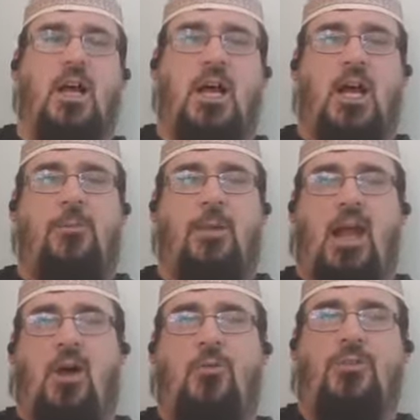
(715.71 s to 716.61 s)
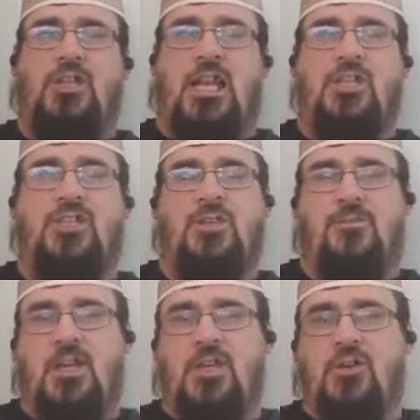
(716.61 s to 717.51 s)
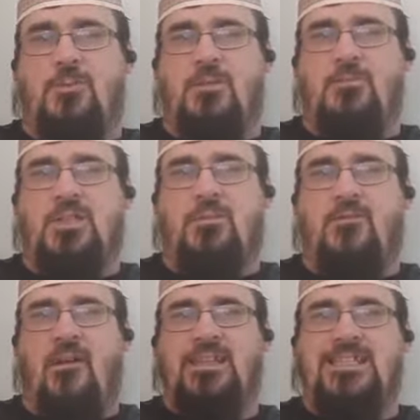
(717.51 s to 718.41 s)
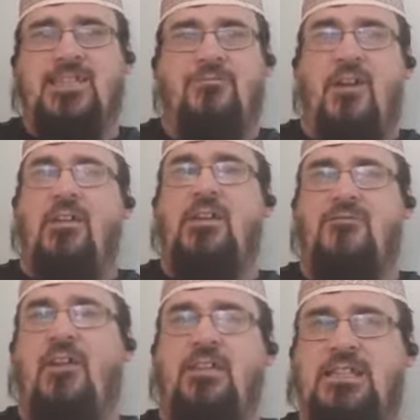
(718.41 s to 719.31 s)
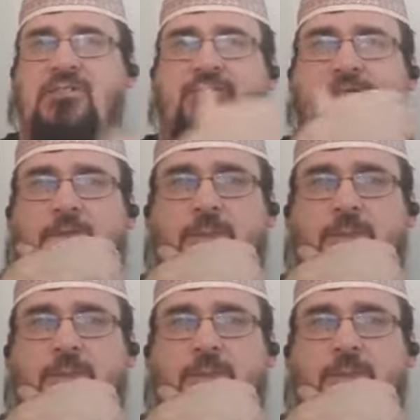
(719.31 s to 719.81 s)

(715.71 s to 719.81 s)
Um, how the challenges of being a European Muslim are very, very, very different from